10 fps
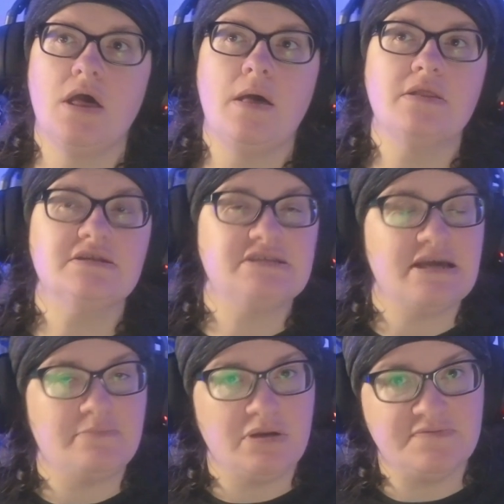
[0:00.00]
The
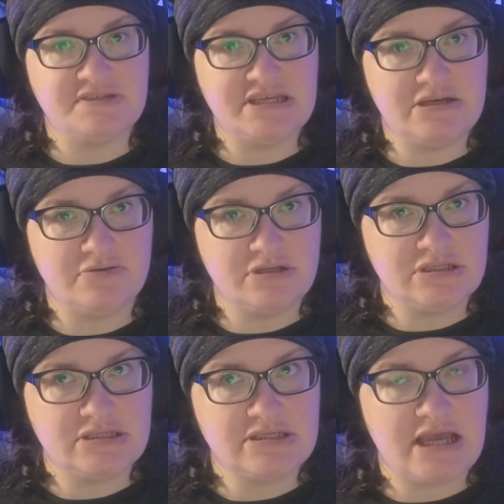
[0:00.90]
Temple of
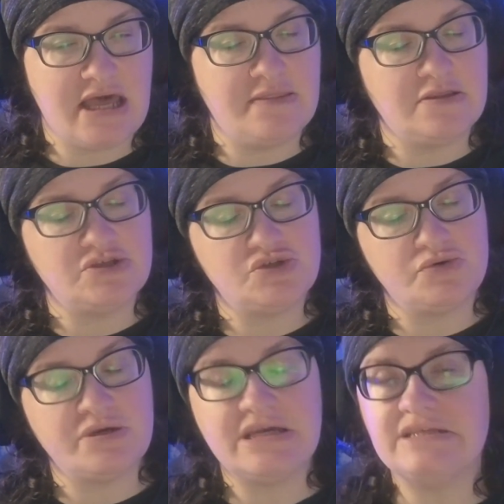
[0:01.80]
Secrets, and the
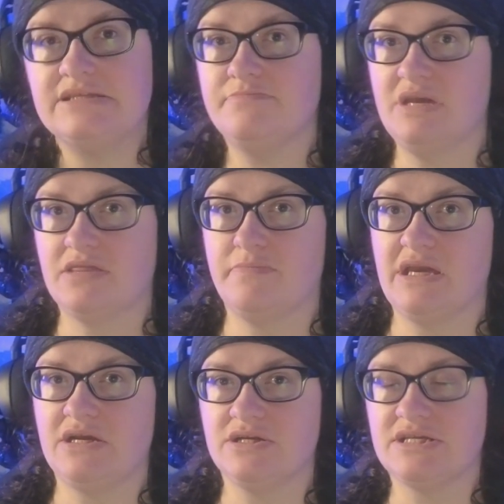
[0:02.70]
story is The
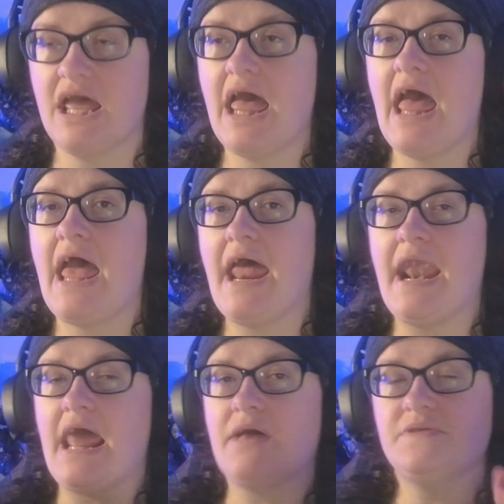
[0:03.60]
Mythmakers.
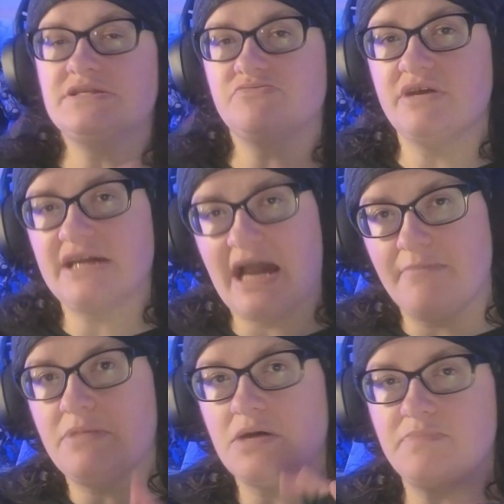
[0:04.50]
Now, this recap
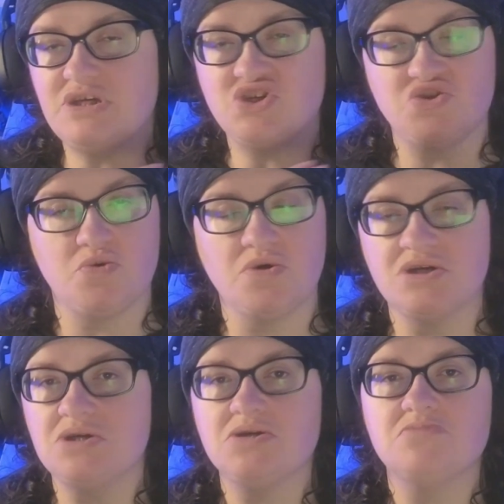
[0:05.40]
might be short.
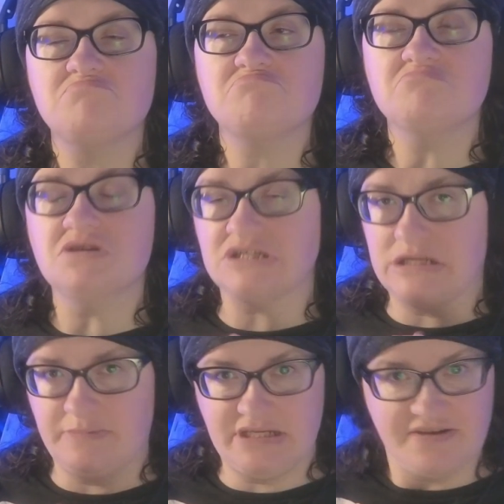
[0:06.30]
It's going to
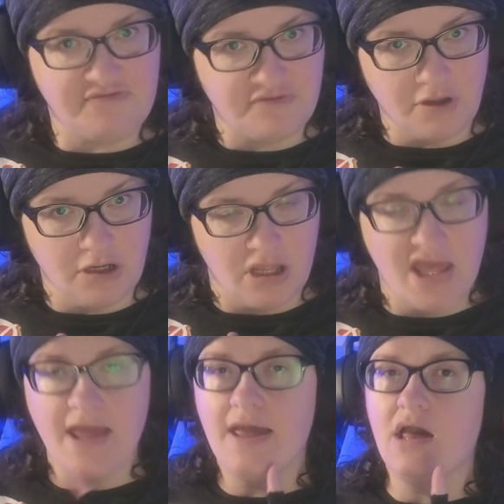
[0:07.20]
be different.
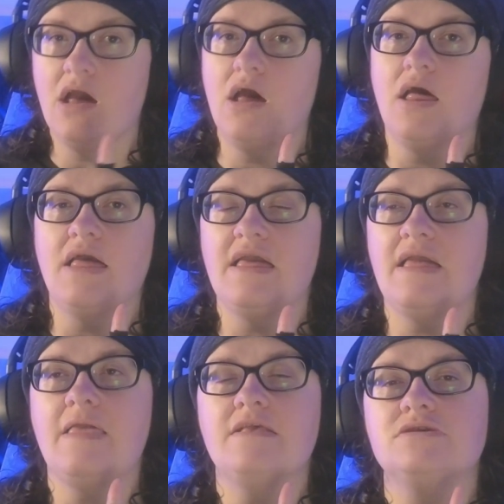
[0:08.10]

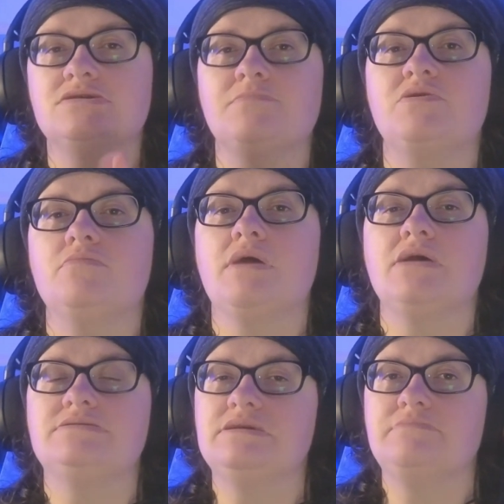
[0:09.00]
Some of you may
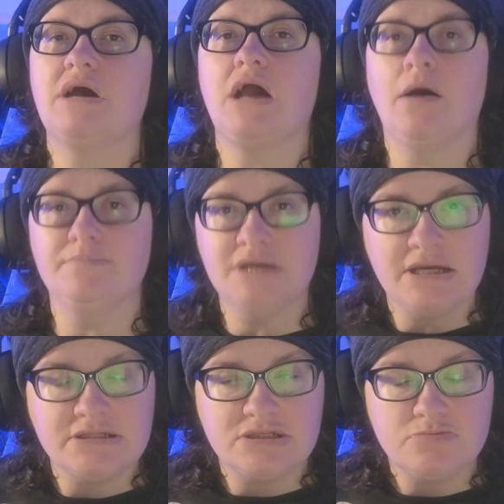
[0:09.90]
have seen my
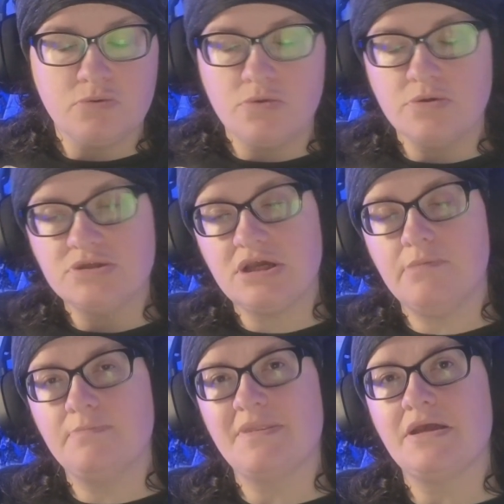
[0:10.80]
update towards
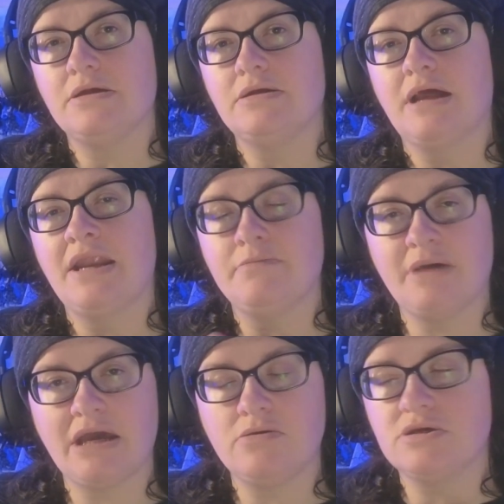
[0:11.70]
and
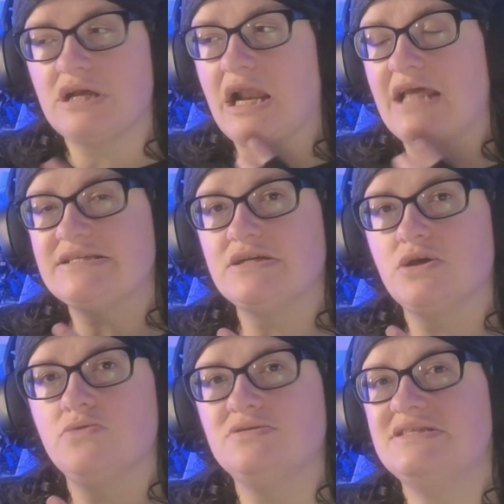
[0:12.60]
about Classic
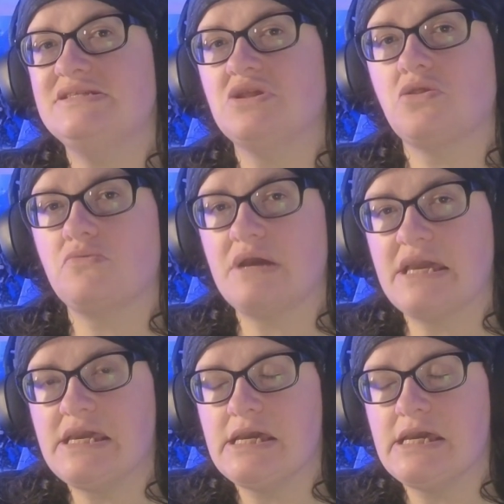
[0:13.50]
Who season three.